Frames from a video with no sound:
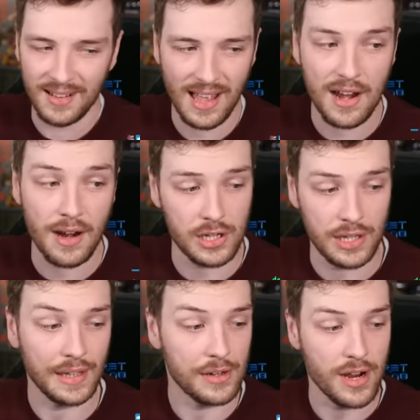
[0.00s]
I don't
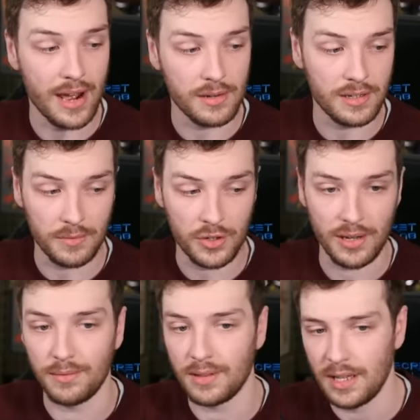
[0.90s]
actually think that chat. I just, I'm just
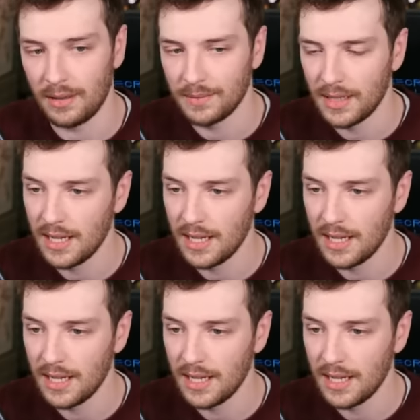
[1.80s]
trying to, you know.